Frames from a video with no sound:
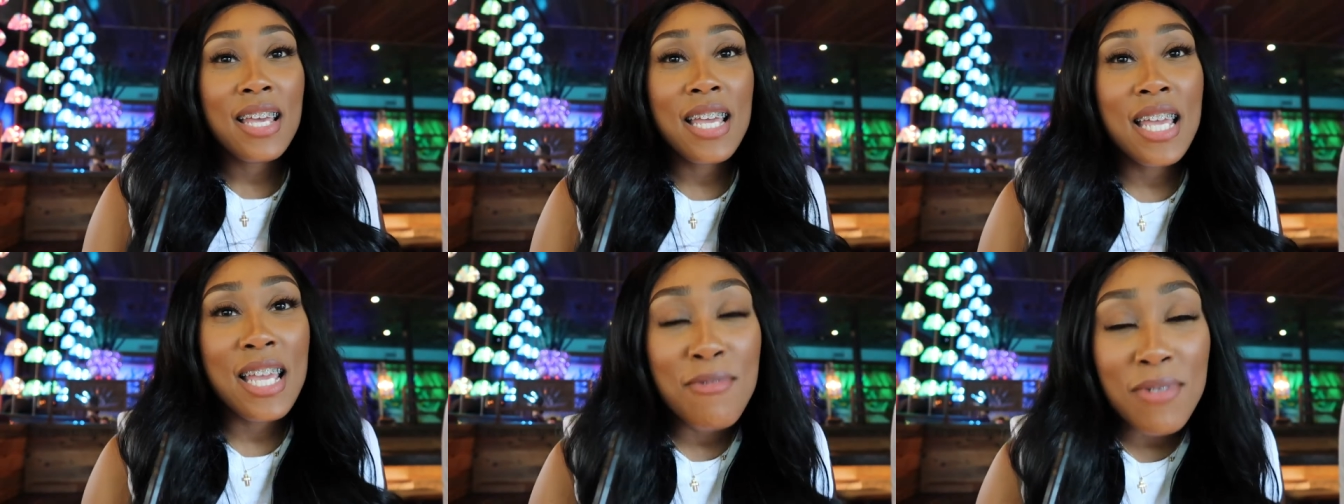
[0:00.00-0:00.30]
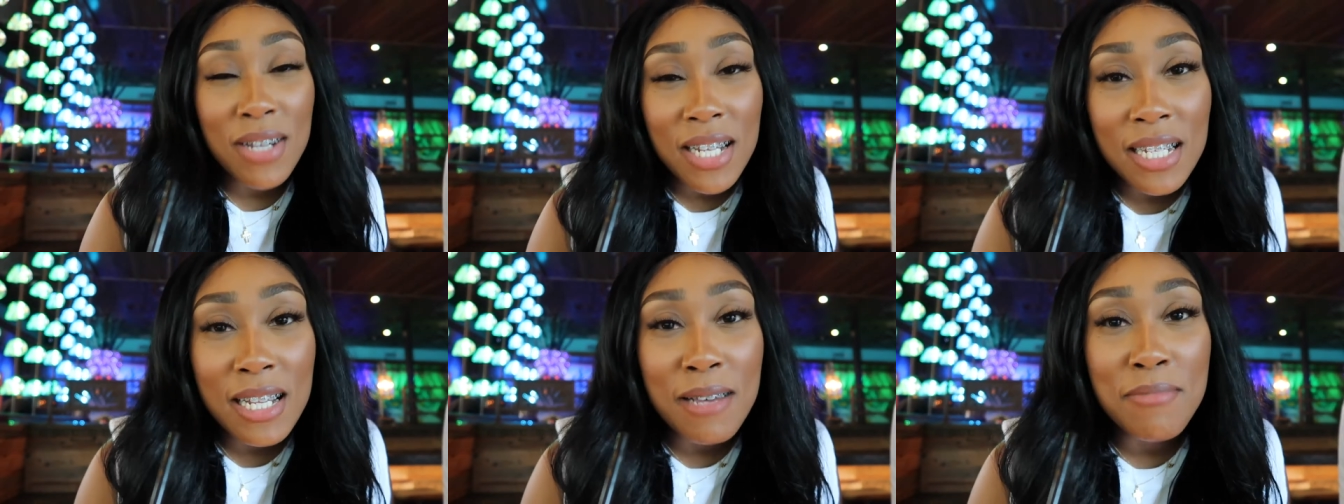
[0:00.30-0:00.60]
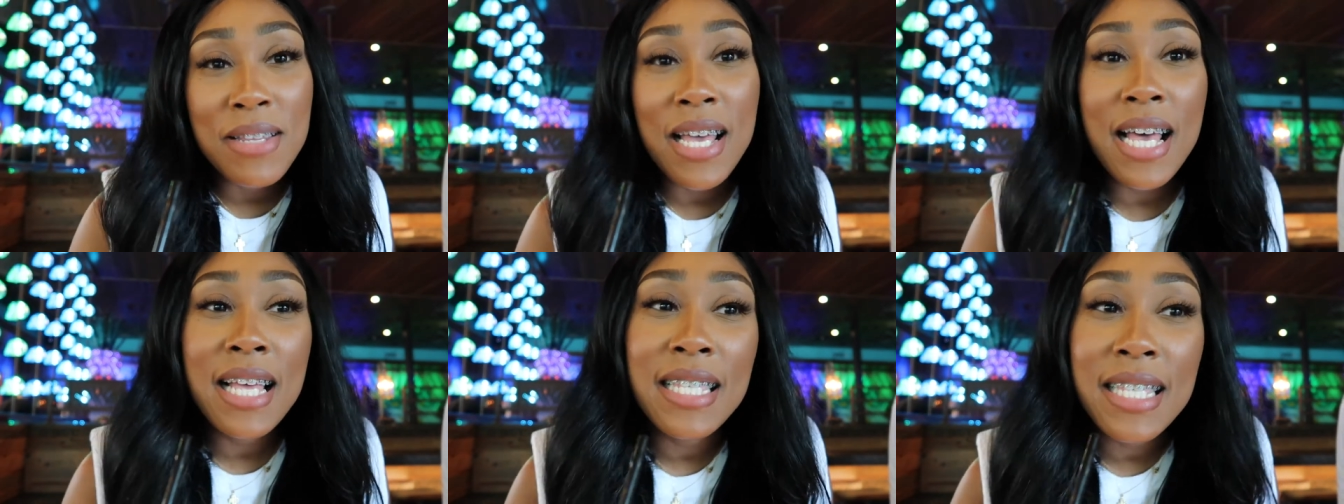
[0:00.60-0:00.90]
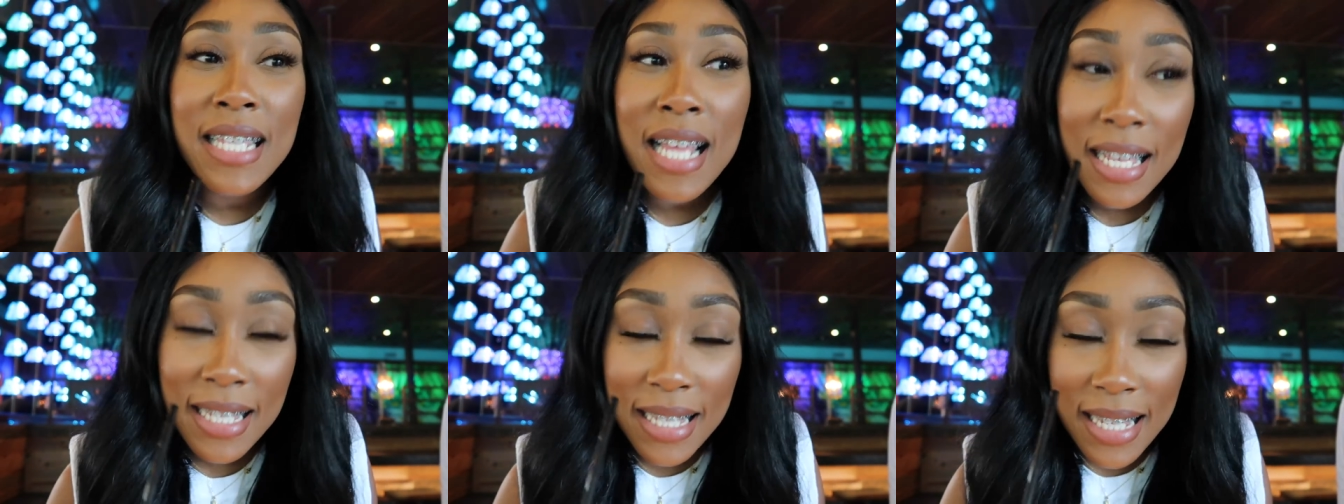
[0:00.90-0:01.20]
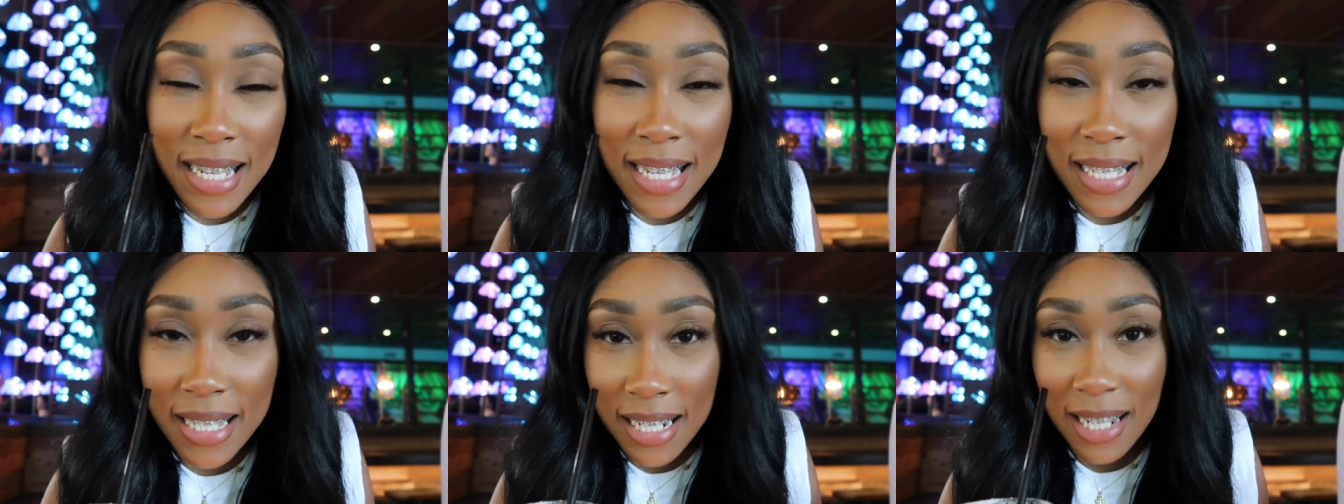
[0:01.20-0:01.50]
He one of them dancing ass
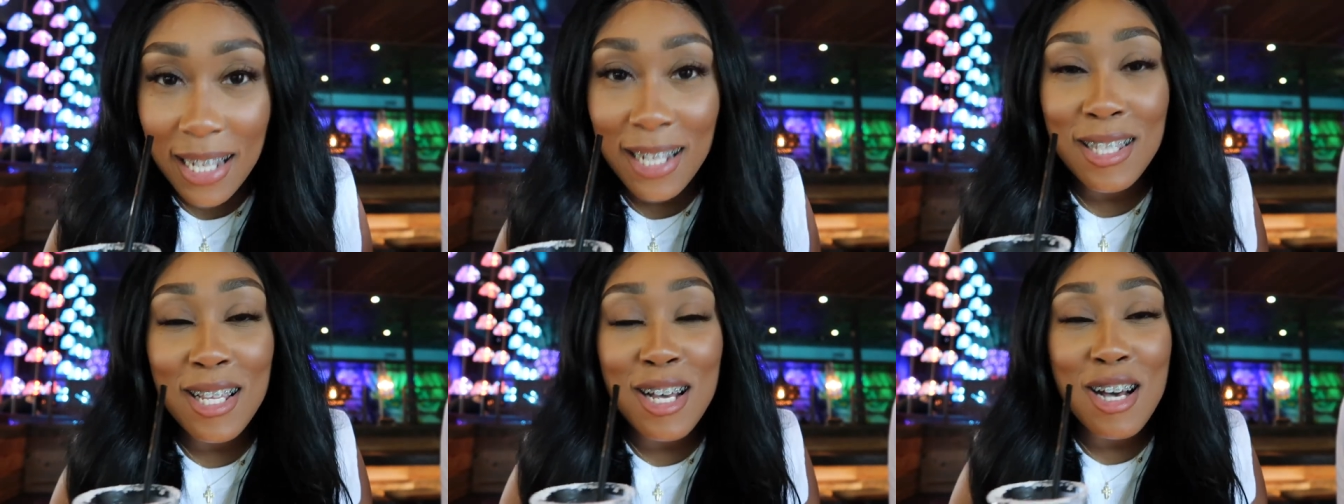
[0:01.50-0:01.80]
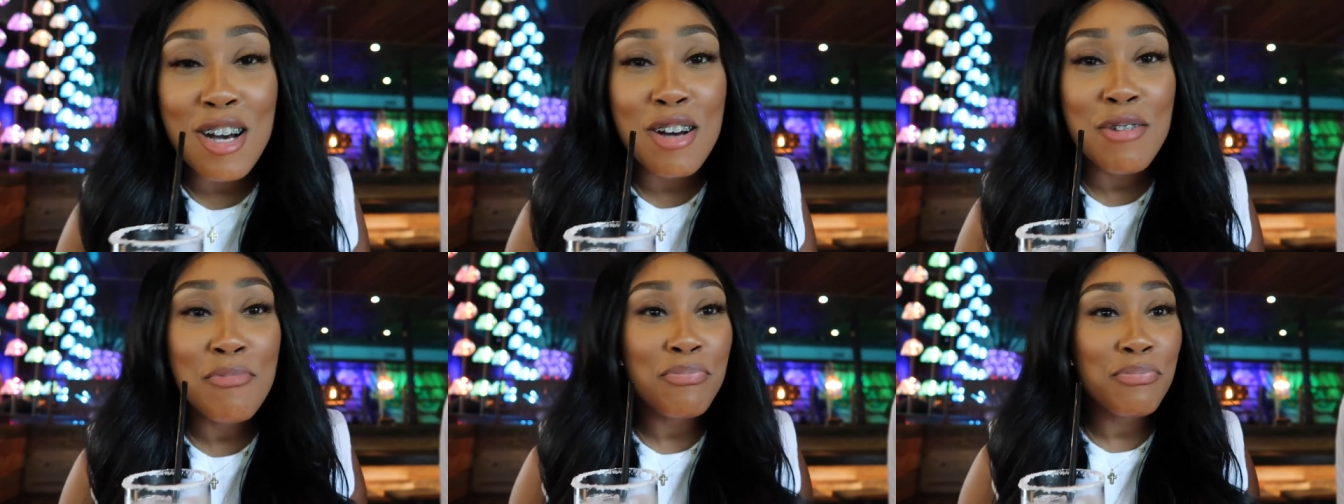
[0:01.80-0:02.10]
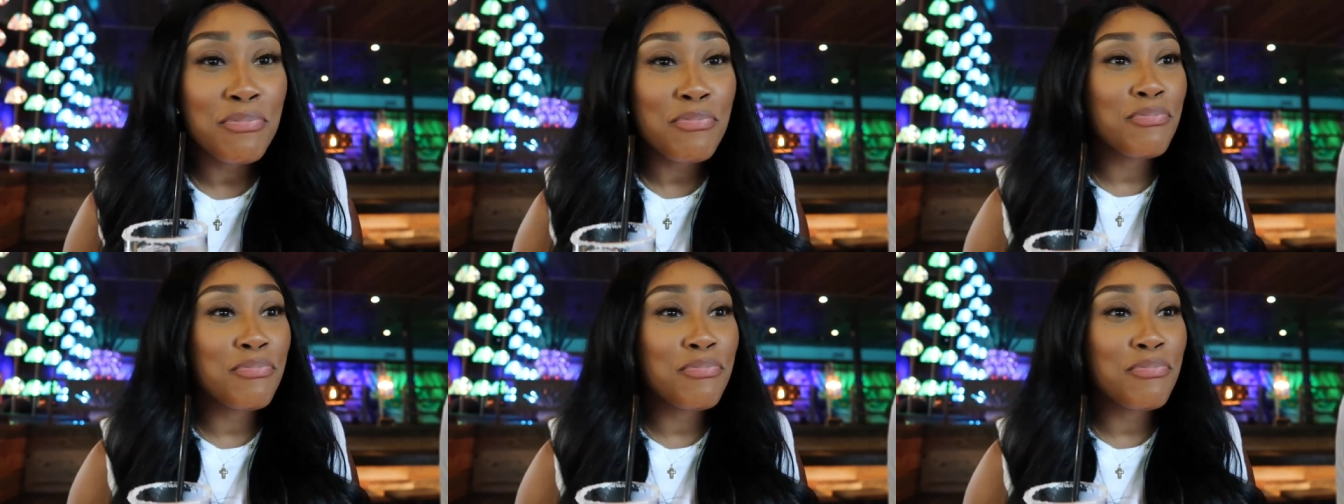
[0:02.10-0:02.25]
niggas in the club